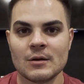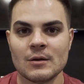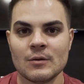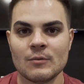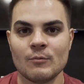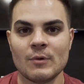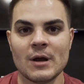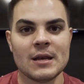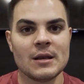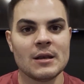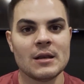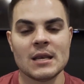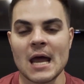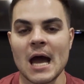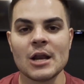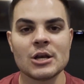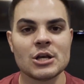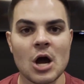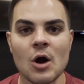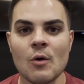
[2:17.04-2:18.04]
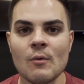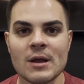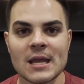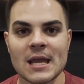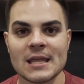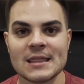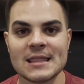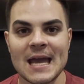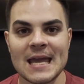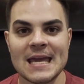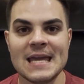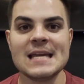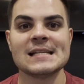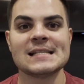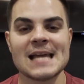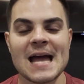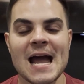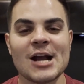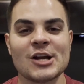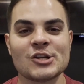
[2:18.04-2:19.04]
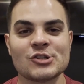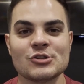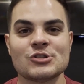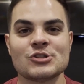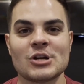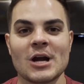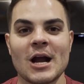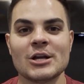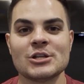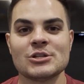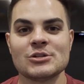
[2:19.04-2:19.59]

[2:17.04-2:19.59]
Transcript: when not knowing it that he is actually trying